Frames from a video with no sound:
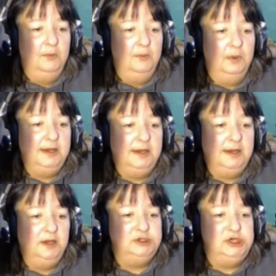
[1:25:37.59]

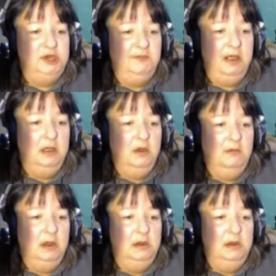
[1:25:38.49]
researching paranormal